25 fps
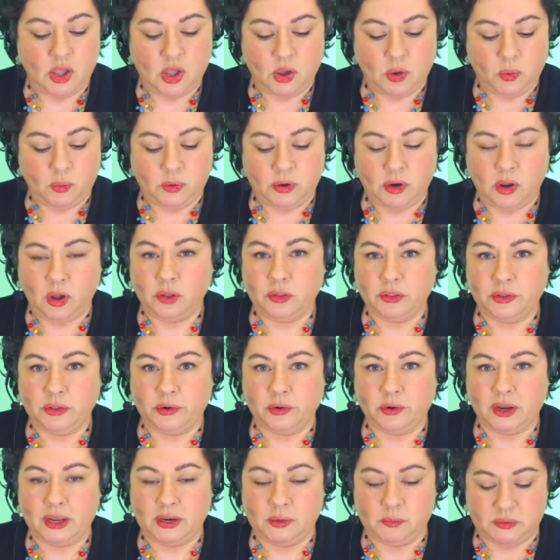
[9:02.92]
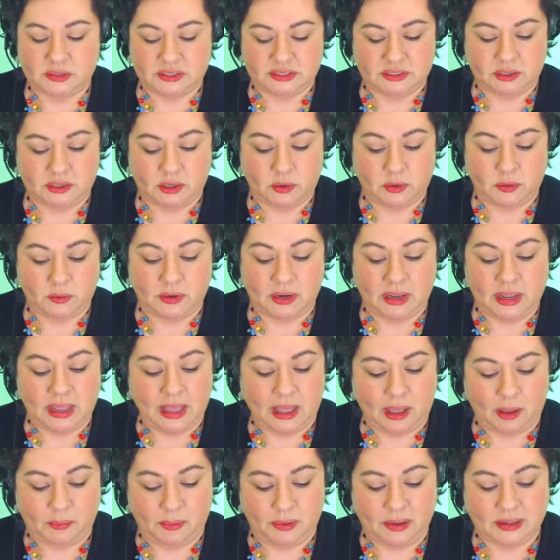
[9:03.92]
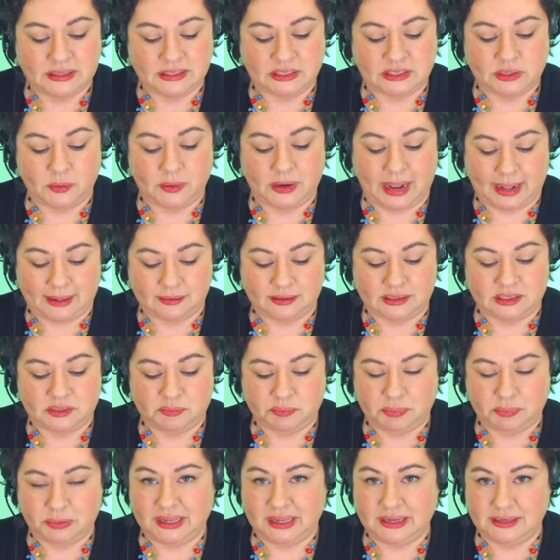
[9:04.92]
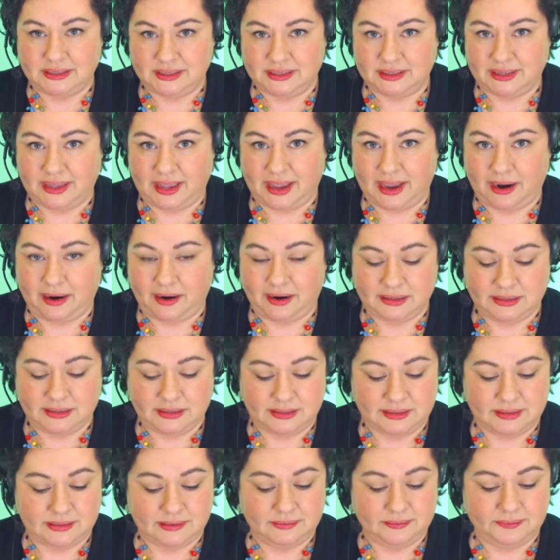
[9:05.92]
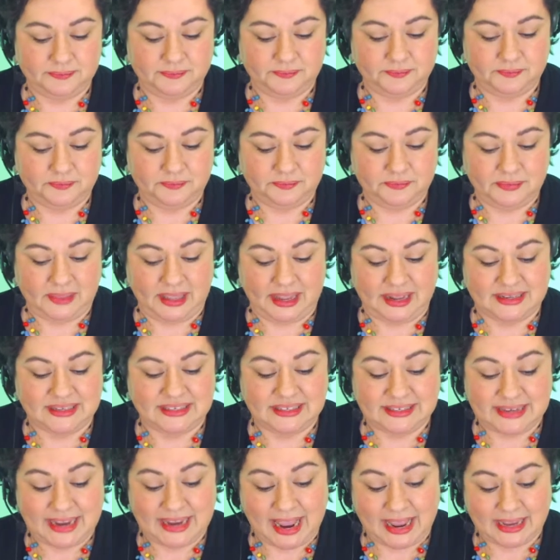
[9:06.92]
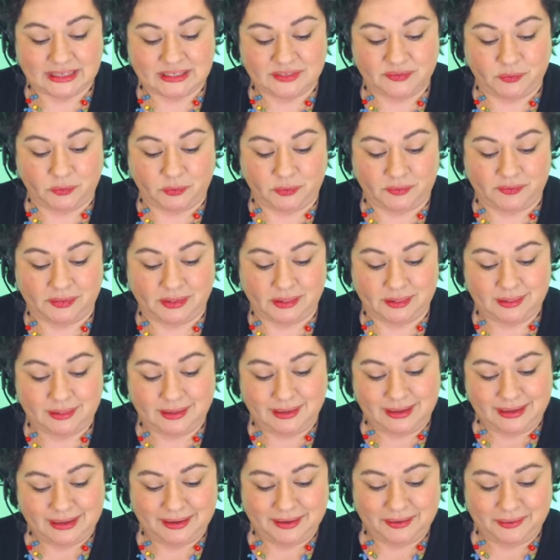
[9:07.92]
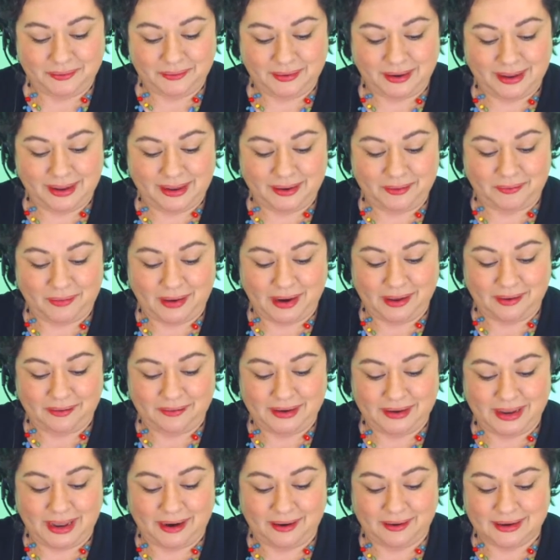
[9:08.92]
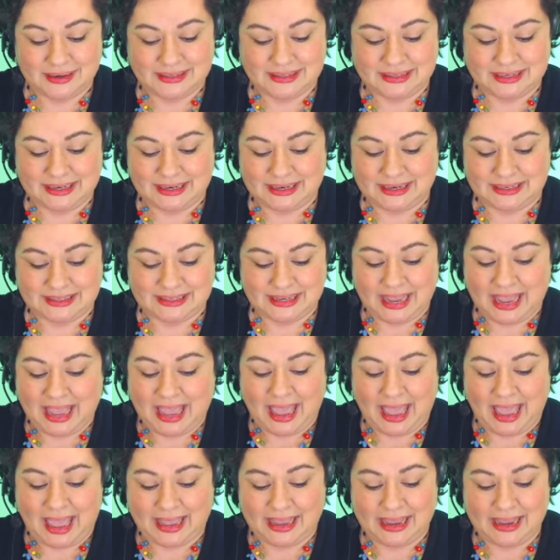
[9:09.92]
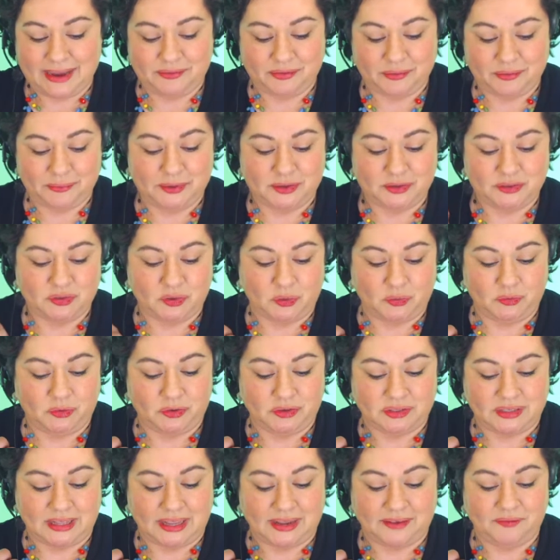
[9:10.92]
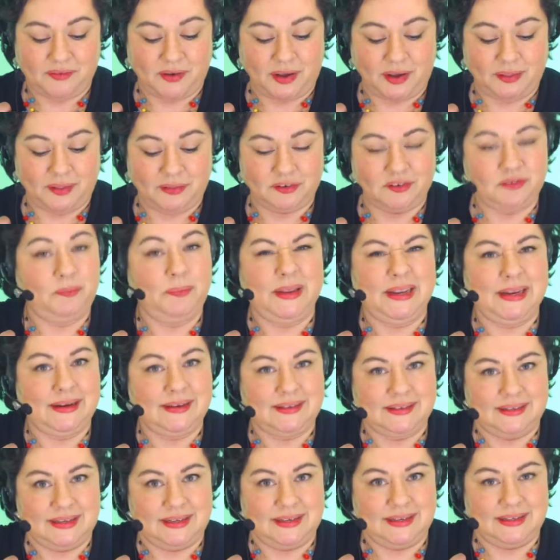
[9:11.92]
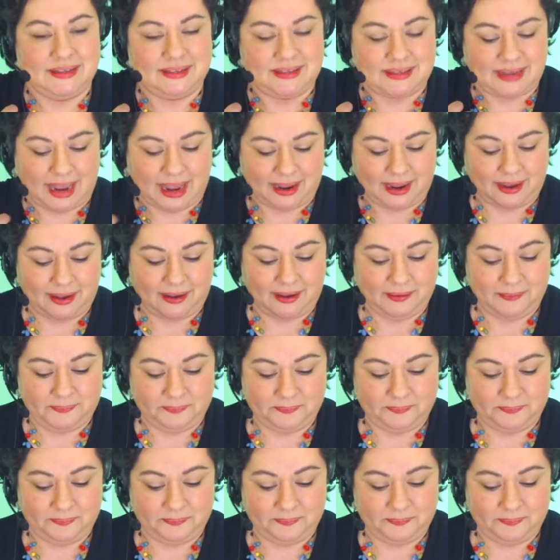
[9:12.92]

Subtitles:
When all the grain was sowed, Almanzo and Alice planted the carrots. They had sacks full of the little red round carrot seeds hanging from their shoulders like Father's big seed sack.